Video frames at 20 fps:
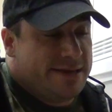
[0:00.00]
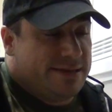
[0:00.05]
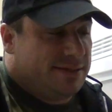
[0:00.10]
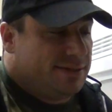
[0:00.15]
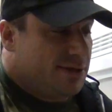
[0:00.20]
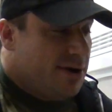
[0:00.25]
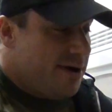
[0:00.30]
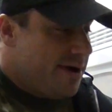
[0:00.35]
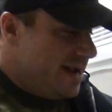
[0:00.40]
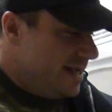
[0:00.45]

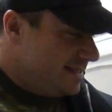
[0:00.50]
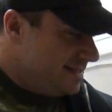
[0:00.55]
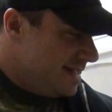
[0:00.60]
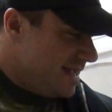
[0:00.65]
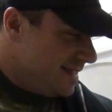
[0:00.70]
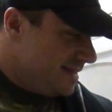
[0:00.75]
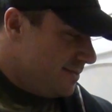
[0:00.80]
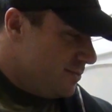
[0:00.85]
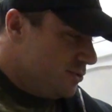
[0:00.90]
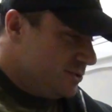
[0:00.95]
Sorry it's
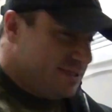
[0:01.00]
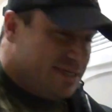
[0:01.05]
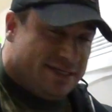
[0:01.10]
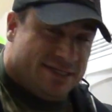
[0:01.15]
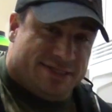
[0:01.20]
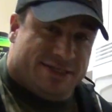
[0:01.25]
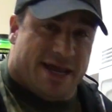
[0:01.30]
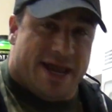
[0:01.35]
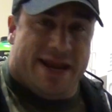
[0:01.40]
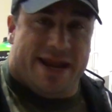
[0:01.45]
not the most
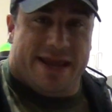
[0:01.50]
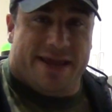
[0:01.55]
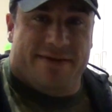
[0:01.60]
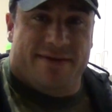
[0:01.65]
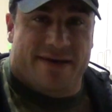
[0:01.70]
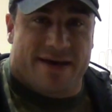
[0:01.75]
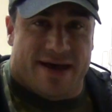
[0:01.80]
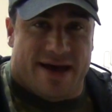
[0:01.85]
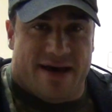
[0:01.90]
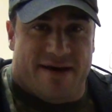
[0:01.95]
exciting
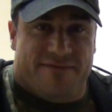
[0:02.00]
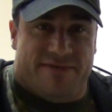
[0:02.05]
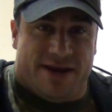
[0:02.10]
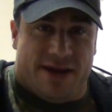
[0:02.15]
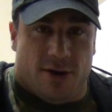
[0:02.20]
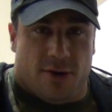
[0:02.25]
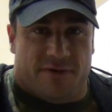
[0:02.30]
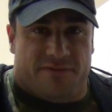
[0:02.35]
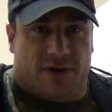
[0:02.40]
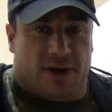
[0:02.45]

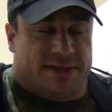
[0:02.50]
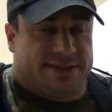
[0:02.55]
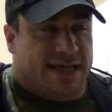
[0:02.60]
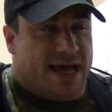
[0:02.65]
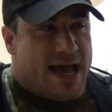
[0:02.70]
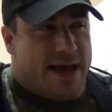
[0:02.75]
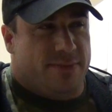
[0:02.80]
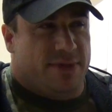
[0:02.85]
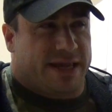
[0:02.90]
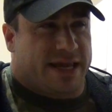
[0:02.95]
video of all
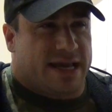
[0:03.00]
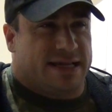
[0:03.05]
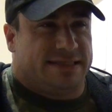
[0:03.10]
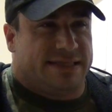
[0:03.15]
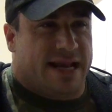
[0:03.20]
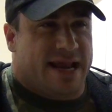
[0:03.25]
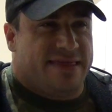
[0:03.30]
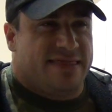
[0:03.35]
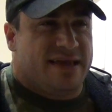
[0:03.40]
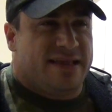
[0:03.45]
time. Like I
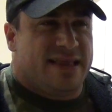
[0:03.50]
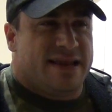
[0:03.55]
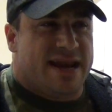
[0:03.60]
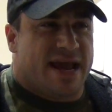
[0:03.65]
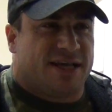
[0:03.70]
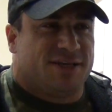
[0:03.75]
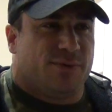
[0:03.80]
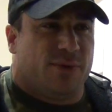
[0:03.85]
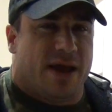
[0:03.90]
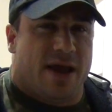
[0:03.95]
said, I think the
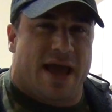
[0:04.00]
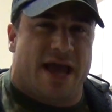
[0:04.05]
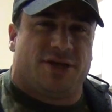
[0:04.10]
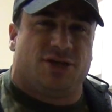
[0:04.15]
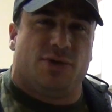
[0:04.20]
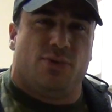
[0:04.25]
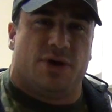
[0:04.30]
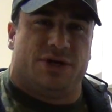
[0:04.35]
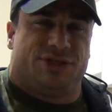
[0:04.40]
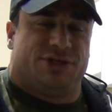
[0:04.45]
next one, I
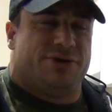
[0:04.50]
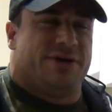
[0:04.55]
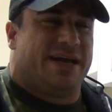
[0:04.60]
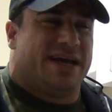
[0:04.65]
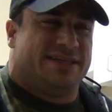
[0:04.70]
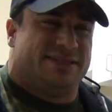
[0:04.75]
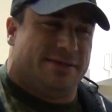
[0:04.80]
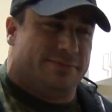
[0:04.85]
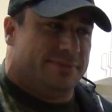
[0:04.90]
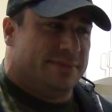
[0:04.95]
actually want to show you
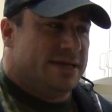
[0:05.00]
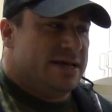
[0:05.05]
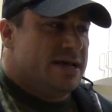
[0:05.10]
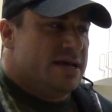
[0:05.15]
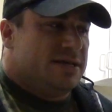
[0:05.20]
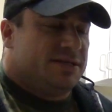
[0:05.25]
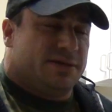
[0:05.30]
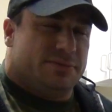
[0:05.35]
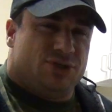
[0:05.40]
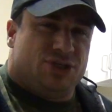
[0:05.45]
guys
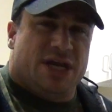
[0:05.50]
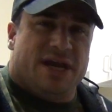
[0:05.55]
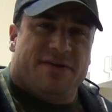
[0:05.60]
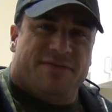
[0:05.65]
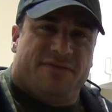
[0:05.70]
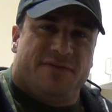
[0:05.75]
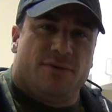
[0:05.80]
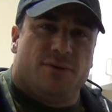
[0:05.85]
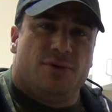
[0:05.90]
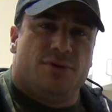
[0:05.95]
some cheat
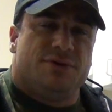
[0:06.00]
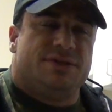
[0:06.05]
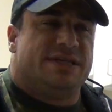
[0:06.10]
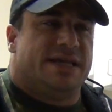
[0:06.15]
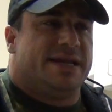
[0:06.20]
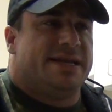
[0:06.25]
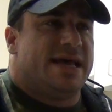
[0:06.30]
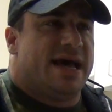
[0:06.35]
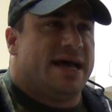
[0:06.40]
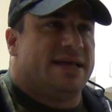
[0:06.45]
foods
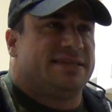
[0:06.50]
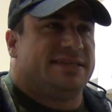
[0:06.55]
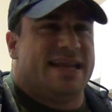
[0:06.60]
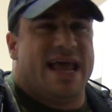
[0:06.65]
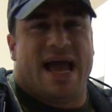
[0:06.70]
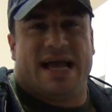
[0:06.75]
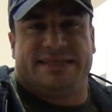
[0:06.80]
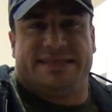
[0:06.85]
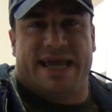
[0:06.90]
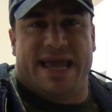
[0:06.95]
and
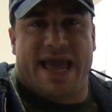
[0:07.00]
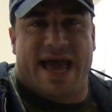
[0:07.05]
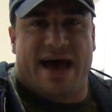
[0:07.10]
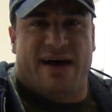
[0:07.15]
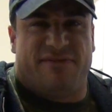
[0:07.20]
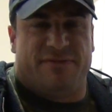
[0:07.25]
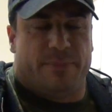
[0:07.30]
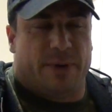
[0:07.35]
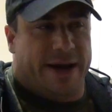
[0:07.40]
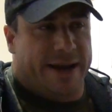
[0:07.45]
snacks I
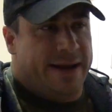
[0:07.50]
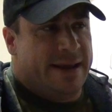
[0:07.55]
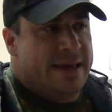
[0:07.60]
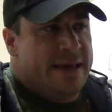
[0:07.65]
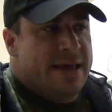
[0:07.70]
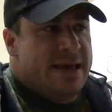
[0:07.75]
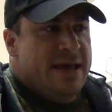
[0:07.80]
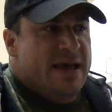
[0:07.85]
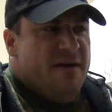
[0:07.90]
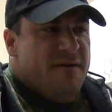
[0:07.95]
have, but
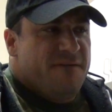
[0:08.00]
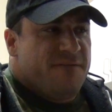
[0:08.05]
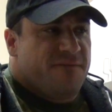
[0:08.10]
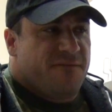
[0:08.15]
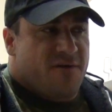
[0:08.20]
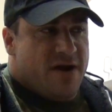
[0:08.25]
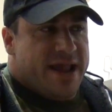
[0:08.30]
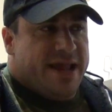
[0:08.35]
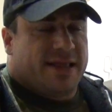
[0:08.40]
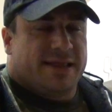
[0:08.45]

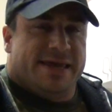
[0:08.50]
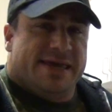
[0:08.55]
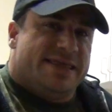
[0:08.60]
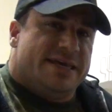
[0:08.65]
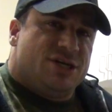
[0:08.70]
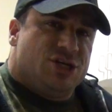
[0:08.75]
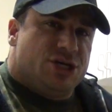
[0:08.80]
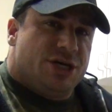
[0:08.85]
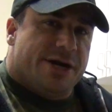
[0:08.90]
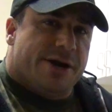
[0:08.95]
frankly
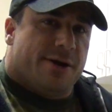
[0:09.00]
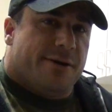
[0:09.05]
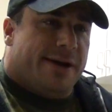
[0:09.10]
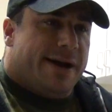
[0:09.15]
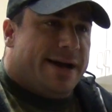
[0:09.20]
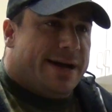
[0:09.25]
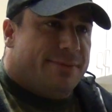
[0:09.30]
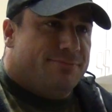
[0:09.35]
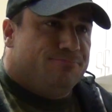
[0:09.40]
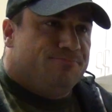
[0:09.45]
this year
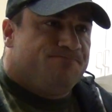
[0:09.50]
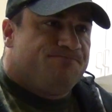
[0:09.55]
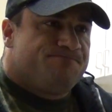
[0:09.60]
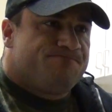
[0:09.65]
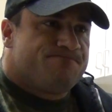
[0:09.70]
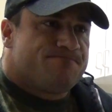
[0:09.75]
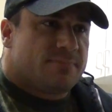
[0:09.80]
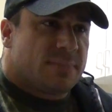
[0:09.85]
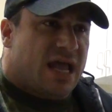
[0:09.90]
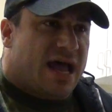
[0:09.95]

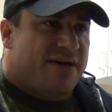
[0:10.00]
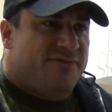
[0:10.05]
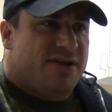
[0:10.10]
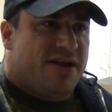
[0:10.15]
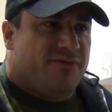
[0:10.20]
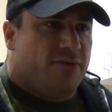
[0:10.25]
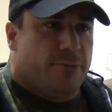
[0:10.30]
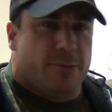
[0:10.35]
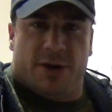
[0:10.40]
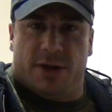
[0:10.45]
I've
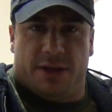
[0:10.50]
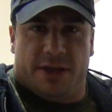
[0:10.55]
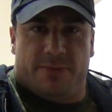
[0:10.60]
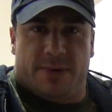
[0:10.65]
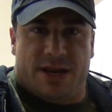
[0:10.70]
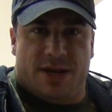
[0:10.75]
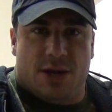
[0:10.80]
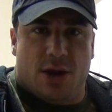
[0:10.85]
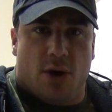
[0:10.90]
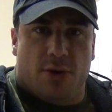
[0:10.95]
never really
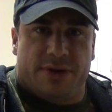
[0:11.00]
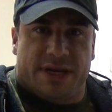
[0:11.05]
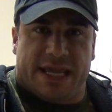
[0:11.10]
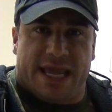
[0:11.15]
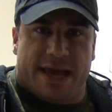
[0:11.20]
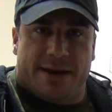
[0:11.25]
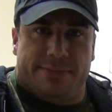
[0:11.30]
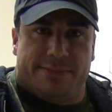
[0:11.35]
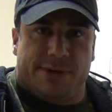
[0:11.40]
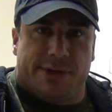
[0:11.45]
been known to
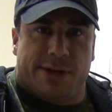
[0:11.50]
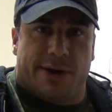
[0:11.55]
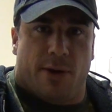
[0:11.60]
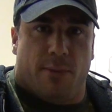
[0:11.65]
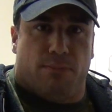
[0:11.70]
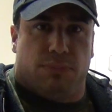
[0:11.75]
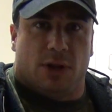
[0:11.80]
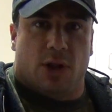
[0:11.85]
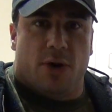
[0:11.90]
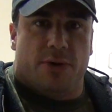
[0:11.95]
get
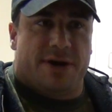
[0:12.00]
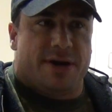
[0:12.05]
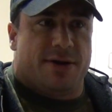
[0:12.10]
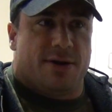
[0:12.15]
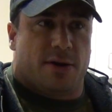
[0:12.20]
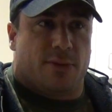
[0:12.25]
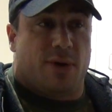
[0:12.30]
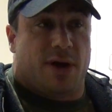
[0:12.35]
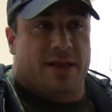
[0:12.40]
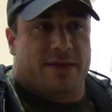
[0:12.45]
bloated,
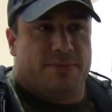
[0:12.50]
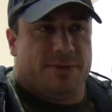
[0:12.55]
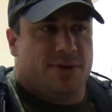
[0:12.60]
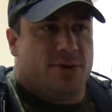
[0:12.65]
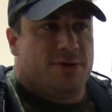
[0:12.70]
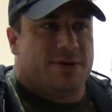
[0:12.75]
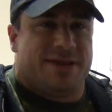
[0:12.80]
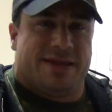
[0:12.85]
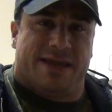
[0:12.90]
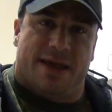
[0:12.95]
or well, I've been
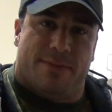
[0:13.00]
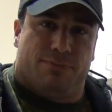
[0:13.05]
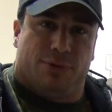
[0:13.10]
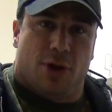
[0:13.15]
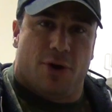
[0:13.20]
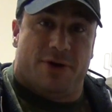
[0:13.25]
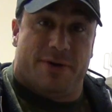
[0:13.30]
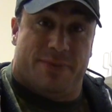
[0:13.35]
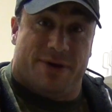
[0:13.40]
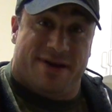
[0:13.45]
known to get
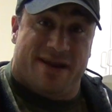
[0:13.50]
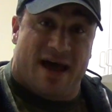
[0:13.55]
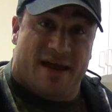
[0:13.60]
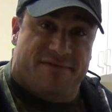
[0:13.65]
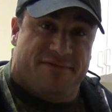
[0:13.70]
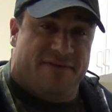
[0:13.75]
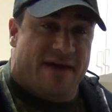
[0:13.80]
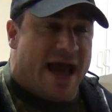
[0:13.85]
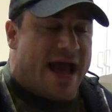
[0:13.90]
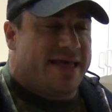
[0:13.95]
bloated but
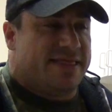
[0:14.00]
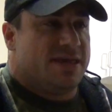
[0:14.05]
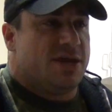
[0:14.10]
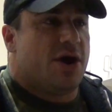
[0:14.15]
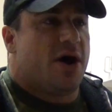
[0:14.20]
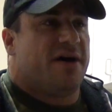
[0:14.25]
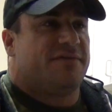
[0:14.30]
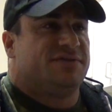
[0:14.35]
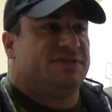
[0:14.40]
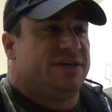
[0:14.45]
not fat in the
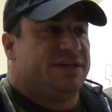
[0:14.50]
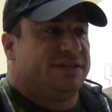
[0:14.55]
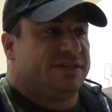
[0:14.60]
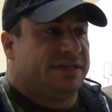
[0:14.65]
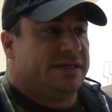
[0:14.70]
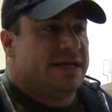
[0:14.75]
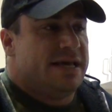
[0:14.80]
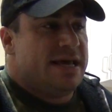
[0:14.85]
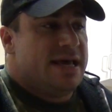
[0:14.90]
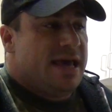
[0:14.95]
off
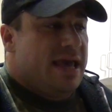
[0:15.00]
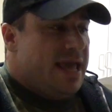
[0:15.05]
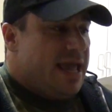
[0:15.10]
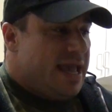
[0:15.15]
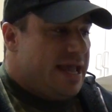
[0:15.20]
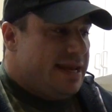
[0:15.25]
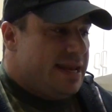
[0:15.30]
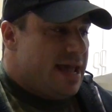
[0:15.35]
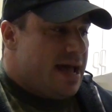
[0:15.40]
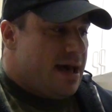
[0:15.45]
season,
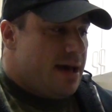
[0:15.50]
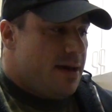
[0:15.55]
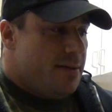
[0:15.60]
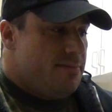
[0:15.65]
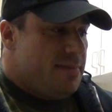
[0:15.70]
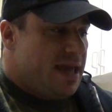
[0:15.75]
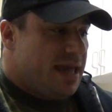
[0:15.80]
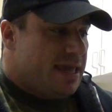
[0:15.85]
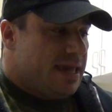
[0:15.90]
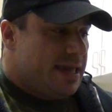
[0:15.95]
and
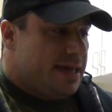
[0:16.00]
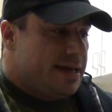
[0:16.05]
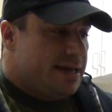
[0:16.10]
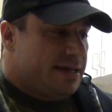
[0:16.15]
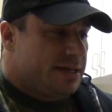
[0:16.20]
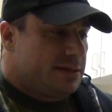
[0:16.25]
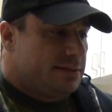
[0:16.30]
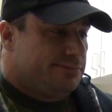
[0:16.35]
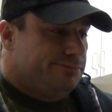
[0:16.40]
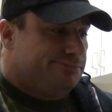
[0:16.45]
I'm making
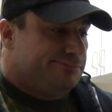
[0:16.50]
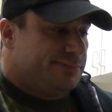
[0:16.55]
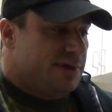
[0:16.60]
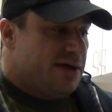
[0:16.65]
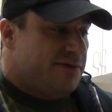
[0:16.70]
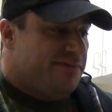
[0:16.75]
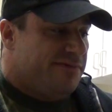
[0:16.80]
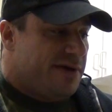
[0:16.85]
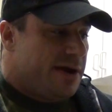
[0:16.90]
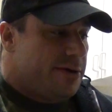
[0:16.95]

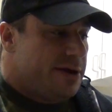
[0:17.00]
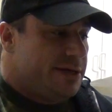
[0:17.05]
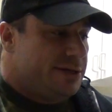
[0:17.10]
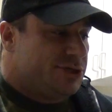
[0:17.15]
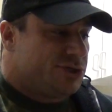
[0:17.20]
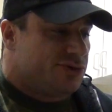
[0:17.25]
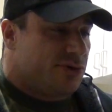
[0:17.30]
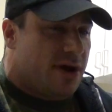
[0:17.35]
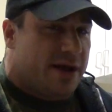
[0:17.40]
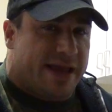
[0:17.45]
a very
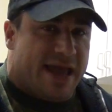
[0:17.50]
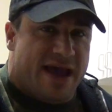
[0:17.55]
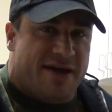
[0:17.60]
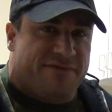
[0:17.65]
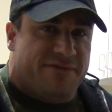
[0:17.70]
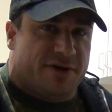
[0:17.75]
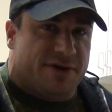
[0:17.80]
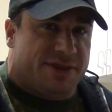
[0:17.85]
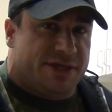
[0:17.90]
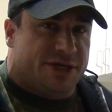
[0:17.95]
strong
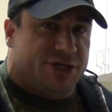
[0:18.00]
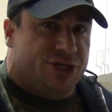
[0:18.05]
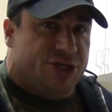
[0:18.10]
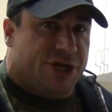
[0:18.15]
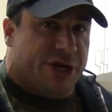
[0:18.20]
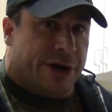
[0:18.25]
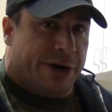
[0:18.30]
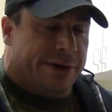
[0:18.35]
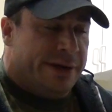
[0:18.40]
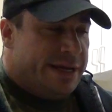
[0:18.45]
effort this
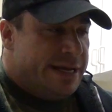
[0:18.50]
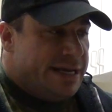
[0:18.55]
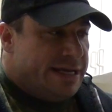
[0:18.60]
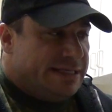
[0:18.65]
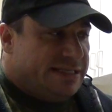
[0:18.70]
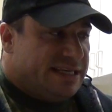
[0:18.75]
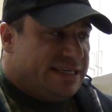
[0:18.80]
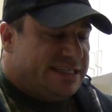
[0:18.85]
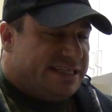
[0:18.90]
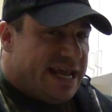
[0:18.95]
year
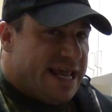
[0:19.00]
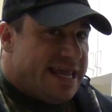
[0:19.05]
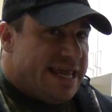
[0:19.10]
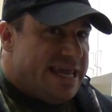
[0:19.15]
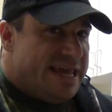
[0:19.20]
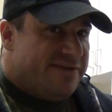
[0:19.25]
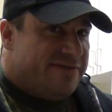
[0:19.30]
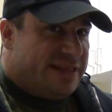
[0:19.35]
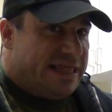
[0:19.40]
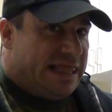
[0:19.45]
to stay
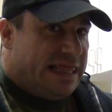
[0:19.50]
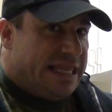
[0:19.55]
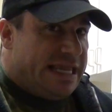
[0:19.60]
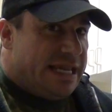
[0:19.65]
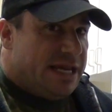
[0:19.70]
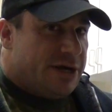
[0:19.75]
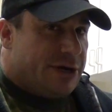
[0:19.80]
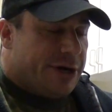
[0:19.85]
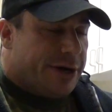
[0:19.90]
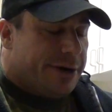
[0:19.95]
even
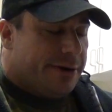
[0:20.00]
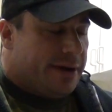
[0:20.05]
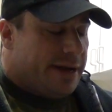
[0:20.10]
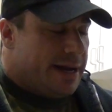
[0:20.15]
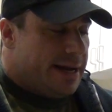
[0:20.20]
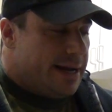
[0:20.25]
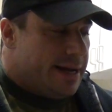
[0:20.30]
leaner,